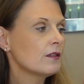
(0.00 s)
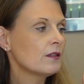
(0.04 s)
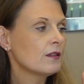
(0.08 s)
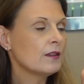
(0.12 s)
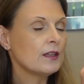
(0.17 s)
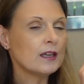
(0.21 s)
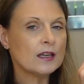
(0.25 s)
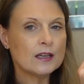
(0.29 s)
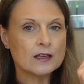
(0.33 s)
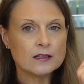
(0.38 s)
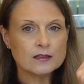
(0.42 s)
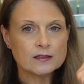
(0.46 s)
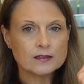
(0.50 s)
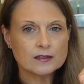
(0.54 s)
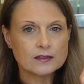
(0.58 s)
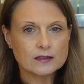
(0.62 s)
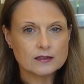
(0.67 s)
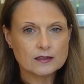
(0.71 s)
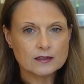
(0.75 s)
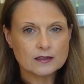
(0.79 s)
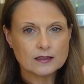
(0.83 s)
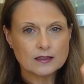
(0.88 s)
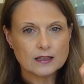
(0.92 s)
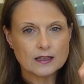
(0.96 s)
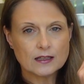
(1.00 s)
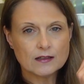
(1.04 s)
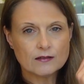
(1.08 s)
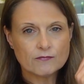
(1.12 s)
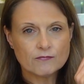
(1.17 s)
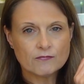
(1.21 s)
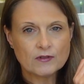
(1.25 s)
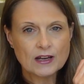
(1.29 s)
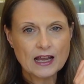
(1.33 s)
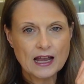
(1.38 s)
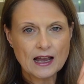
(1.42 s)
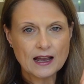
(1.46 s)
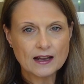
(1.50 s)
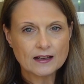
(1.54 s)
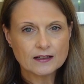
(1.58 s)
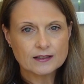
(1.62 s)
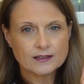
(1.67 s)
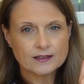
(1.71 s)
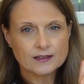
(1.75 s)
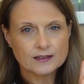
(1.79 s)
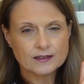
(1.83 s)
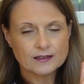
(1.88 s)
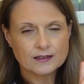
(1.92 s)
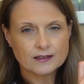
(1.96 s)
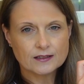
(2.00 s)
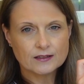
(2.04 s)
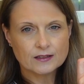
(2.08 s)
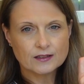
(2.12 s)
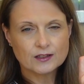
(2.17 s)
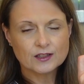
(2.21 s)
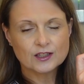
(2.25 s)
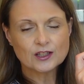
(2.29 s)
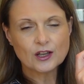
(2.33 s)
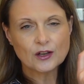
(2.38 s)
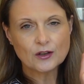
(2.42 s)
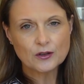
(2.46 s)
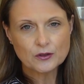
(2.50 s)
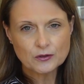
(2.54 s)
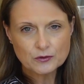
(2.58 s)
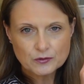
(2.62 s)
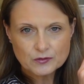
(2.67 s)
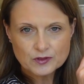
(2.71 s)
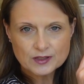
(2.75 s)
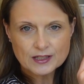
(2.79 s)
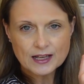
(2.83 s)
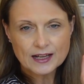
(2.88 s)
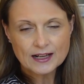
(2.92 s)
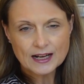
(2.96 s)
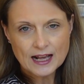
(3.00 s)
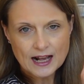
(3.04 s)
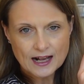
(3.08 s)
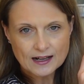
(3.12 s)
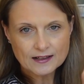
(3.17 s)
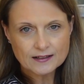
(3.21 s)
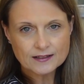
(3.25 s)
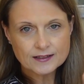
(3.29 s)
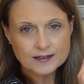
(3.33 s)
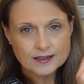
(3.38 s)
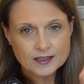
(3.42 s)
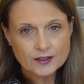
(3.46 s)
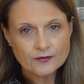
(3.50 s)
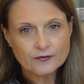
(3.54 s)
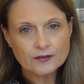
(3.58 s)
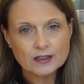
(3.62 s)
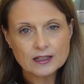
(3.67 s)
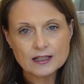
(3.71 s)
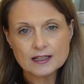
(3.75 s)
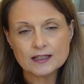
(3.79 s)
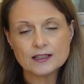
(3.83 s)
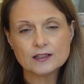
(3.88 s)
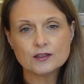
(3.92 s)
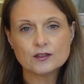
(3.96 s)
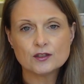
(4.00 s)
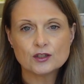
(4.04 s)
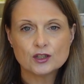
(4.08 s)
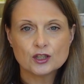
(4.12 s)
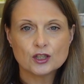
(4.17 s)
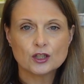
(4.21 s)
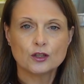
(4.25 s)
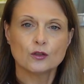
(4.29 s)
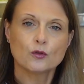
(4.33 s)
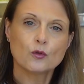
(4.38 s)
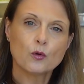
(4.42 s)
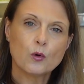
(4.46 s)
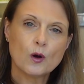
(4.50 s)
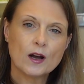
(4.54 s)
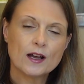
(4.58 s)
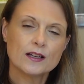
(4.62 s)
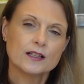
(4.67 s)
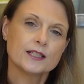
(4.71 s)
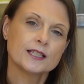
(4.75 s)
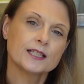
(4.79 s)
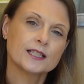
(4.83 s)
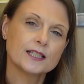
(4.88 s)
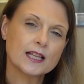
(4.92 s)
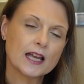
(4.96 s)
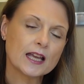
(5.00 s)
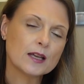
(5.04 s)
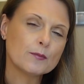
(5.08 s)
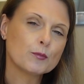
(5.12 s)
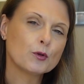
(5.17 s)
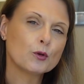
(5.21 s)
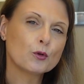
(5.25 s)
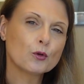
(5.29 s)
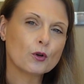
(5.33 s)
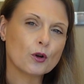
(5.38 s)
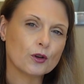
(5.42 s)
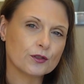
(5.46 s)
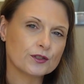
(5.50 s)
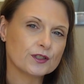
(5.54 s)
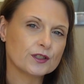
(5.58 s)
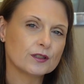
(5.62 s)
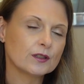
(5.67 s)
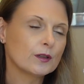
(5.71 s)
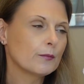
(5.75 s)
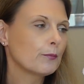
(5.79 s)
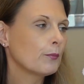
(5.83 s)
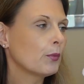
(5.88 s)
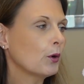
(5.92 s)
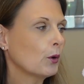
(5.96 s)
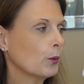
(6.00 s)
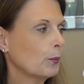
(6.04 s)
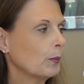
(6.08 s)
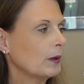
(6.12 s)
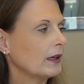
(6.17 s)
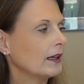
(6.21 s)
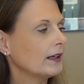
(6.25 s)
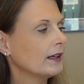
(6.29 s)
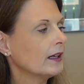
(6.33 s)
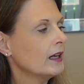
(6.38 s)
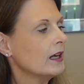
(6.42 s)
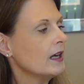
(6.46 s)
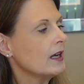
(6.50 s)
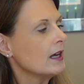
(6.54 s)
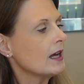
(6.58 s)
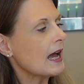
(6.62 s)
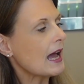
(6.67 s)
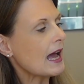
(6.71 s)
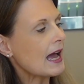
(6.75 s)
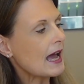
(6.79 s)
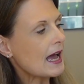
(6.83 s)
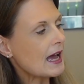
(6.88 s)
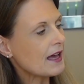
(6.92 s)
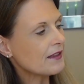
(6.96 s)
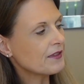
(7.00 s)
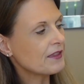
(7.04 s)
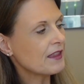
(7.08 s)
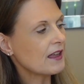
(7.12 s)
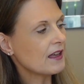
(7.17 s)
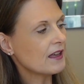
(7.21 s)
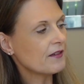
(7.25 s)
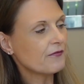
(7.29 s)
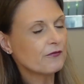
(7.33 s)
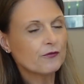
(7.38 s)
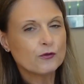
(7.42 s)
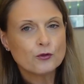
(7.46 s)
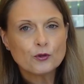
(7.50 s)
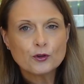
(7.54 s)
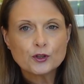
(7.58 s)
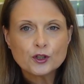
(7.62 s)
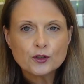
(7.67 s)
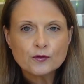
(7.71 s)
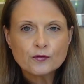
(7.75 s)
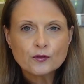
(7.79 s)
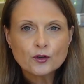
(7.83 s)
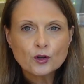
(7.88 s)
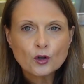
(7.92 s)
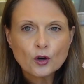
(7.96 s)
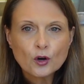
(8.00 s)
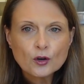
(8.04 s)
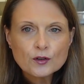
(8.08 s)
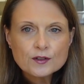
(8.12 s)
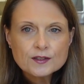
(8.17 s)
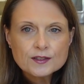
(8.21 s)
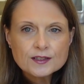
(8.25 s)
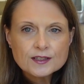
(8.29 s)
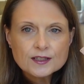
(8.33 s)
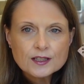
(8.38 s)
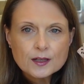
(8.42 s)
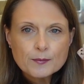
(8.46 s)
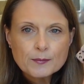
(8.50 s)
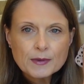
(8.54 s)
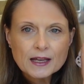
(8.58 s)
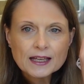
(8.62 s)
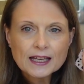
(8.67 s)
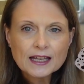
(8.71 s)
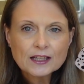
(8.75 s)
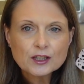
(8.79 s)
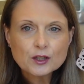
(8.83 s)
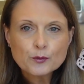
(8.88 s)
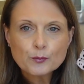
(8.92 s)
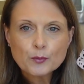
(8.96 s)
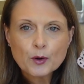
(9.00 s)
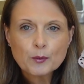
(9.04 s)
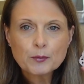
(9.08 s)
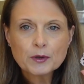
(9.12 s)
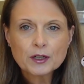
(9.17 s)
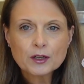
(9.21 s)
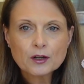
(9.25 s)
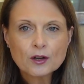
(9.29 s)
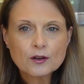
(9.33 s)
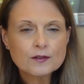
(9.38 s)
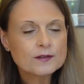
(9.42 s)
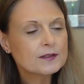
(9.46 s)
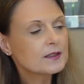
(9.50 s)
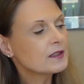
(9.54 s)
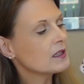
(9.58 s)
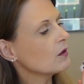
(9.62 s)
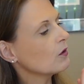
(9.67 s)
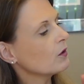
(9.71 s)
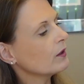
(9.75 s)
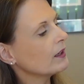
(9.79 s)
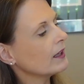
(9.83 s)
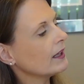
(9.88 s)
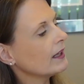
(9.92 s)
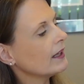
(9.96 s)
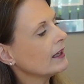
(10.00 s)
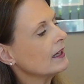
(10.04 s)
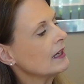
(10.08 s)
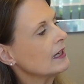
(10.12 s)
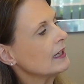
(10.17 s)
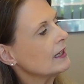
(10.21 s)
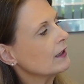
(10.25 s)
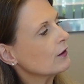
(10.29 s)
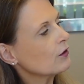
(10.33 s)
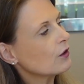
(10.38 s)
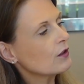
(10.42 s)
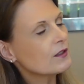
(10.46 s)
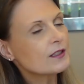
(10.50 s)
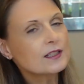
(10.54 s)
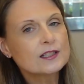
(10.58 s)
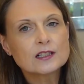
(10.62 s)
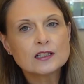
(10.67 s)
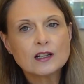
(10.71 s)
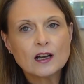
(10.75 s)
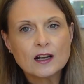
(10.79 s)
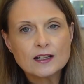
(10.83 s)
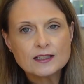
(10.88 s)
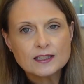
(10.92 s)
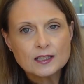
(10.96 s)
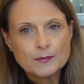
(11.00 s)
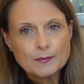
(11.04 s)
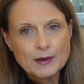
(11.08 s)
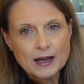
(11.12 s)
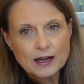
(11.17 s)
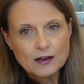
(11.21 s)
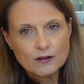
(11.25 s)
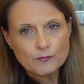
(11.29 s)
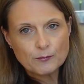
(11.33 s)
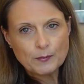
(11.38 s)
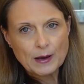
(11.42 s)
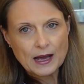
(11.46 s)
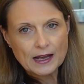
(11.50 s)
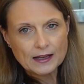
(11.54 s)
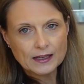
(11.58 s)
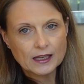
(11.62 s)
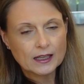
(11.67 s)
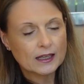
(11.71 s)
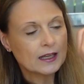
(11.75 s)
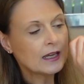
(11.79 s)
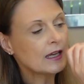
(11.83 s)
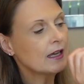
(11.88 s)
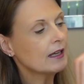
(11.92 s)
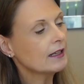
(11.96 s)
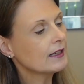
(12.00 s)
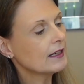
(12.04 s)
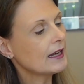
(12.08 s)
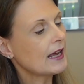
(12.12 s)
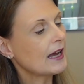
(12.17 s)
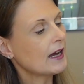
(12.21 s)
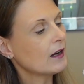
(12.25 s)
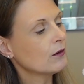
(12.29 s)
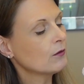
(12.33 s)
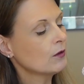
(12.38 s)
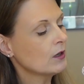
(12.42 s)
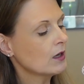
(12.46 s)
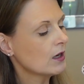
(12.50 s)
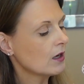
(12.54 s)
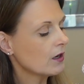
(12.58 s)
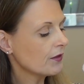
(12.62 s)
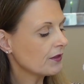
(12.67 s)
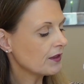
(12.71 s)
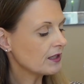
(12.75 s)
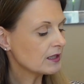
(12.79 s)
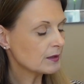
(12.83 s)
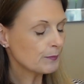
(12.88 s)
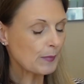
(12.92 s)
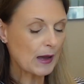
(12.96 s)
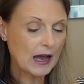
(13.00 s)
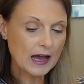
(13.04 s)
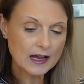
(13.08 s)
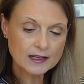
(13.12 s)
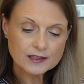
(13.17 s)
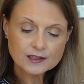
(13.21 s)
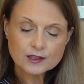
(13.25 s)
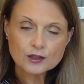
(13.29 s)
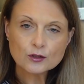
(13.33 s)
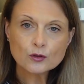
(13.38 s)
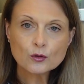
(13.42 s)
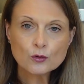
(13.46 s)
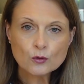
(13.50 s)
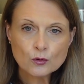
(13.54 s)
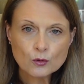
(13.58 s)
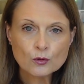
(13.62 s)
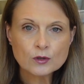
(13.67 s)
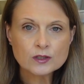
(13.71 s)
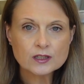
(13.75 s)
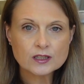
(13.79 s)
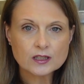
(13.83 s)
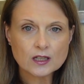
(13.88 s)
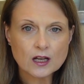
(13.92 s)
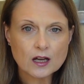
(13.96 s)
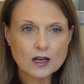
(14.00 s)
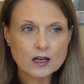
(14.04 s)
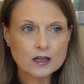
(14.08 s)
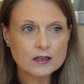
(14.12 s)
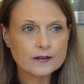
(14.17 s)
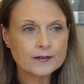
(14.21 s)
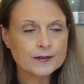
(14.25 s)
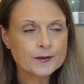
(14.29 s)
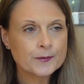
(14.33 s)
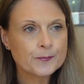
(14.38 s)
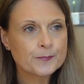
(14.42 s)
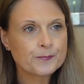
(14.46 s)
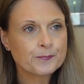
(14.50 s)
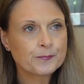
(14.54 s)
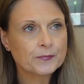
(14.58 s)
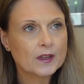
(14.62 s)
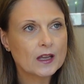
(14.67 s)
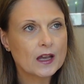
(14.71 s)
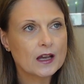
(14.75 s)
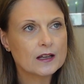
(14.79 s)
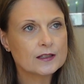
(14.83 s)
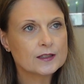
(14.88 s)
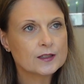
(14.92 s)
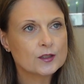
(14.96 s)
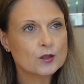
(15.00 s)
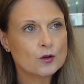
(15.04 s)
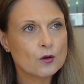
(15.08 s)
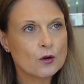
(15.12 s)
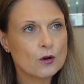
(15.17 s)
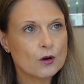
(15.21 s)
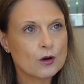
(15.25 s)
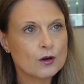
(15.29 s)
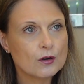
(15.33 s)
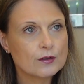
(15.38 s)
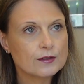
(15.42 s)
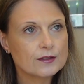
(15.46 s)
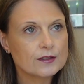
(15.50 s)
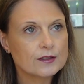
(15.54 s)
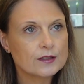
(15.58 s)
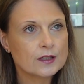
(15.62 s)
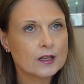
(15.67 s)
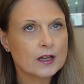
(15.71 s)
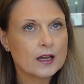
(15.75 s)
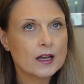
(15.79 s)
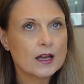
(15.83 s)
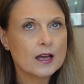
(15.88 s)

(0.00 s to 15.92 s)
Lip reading: this reacts, sews and hangs differently to quite a stable cotton poplin. Therefore you've got some, again, you probably can't see it on here, you've got a slight amount of bagging. Now this pattern also has got